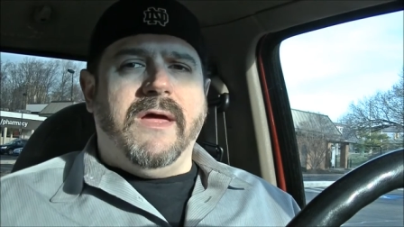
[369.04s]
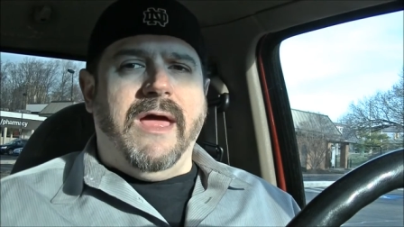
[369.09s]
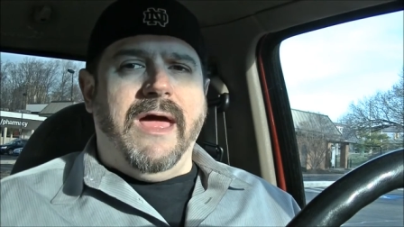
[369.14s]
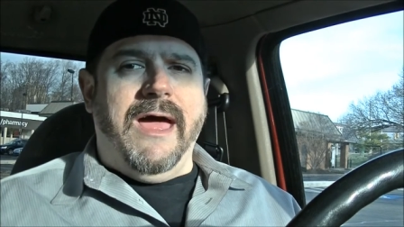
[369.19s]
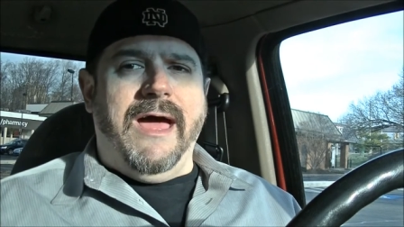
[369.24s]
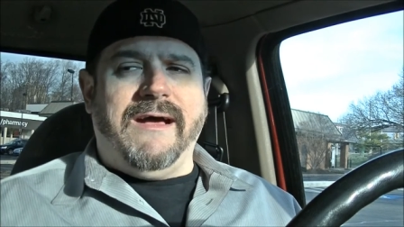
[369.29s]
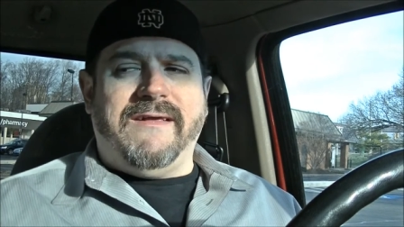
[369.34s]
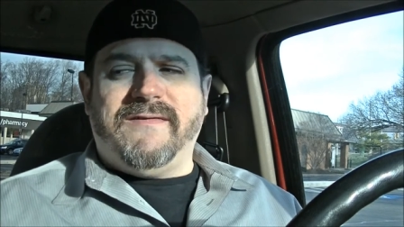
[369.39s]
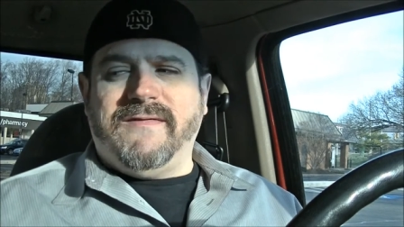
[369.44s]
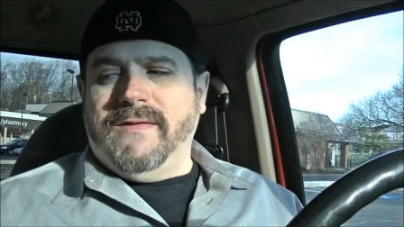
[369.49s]

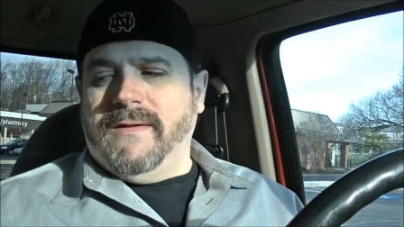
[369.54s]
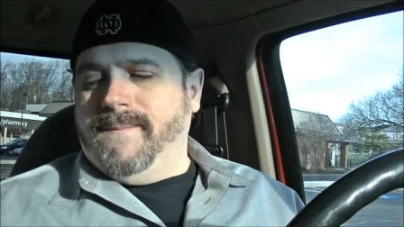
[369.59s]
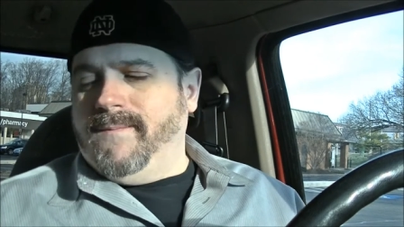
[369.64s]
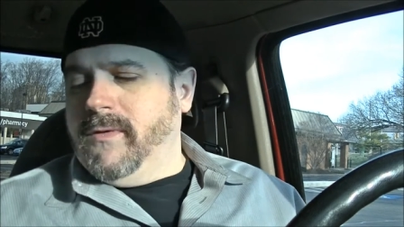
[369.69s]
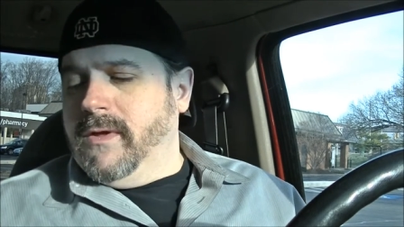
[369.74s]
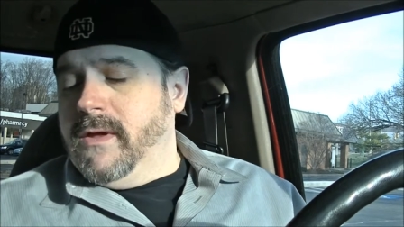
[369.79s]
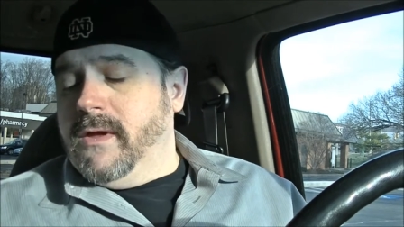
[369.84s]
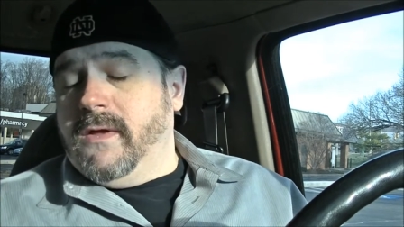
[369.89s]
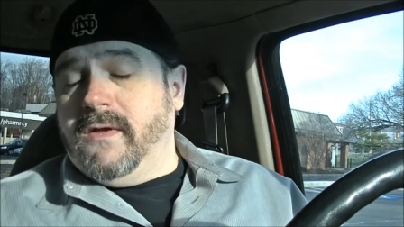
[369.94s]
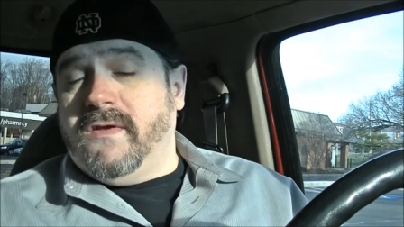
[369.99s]
Excellent.
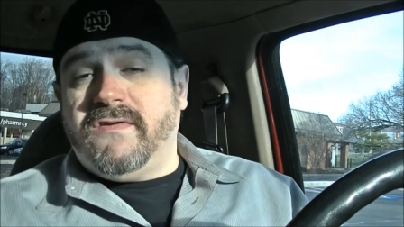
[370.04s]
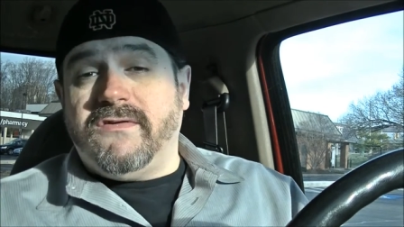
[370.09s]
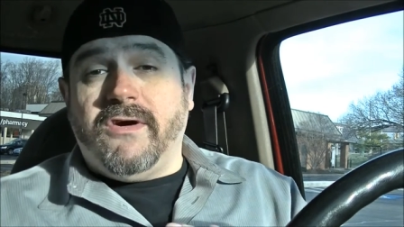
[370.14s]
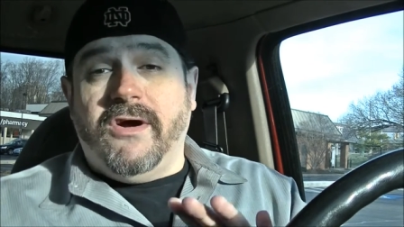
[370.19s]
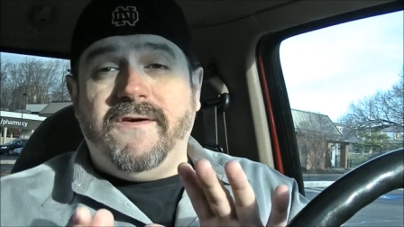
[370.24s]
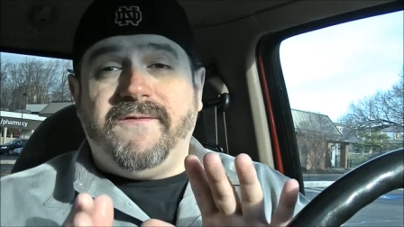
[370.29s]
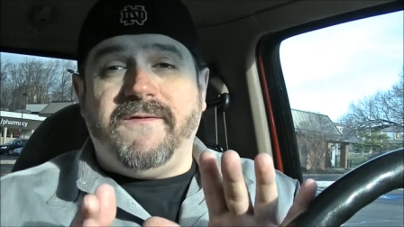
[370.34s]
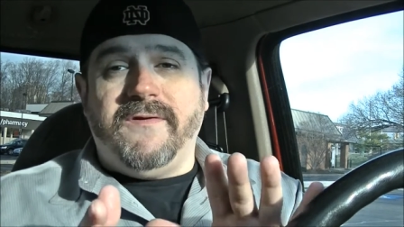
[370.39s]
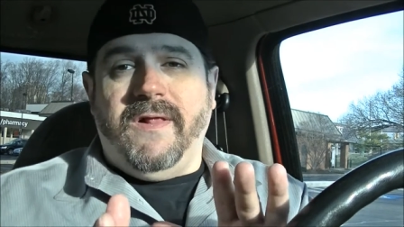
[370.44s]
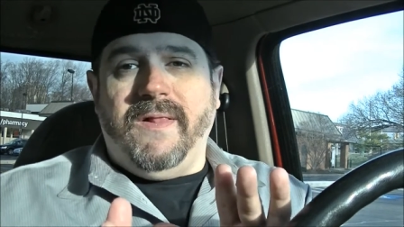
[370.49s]

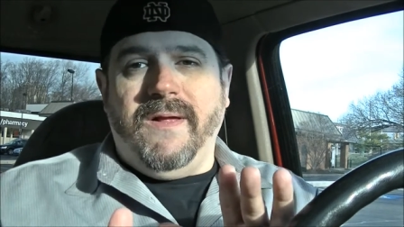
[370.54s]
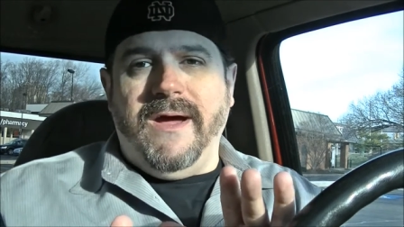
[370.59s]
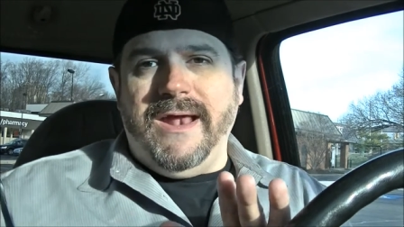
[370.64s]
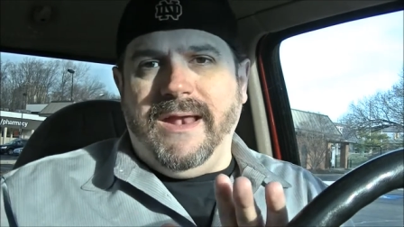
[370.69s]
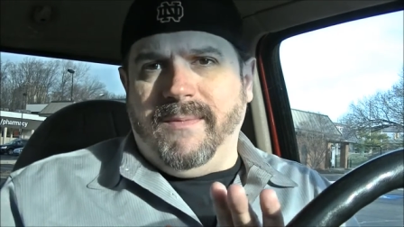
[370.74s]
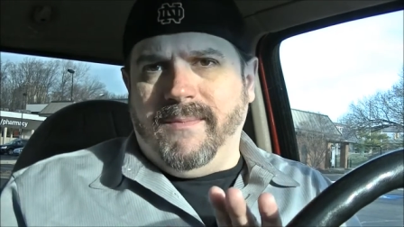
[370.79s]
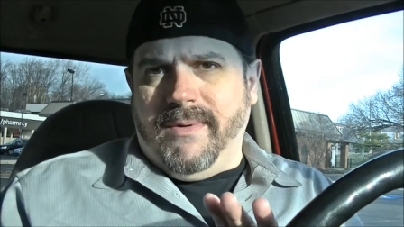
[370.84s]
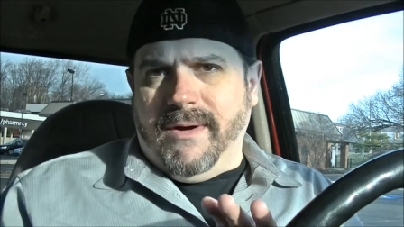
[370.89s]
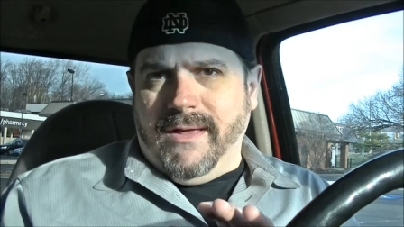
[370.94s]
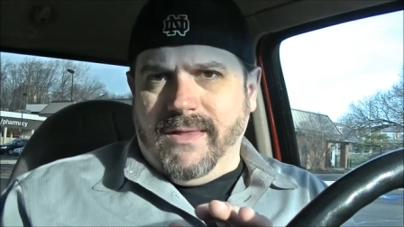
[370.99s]
Sorry for the
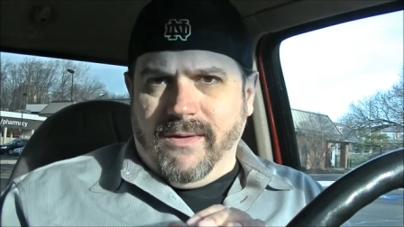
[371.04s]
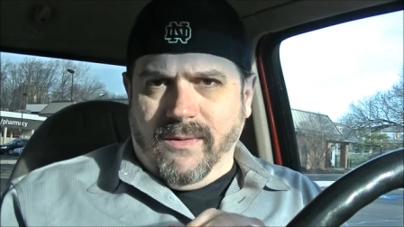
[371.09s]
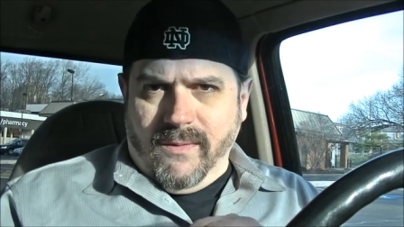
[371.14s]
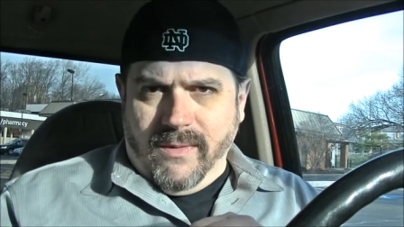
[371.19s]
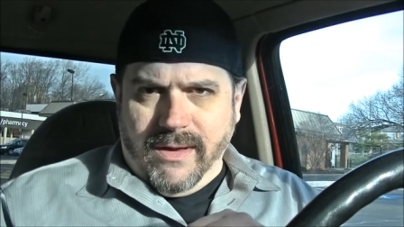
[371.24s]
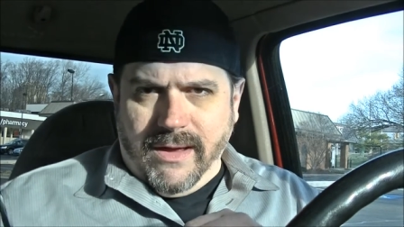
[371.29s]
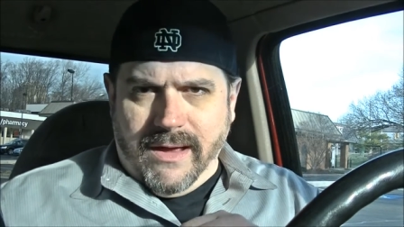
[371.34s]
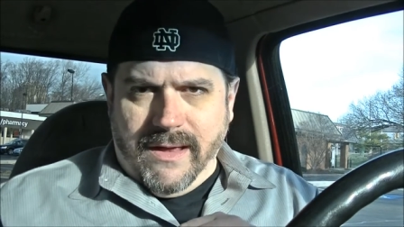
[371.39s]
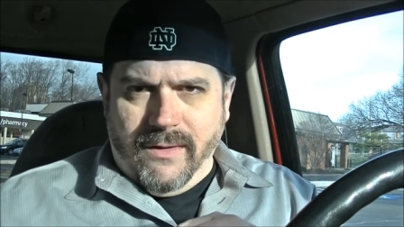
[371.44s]
lighting, by the way.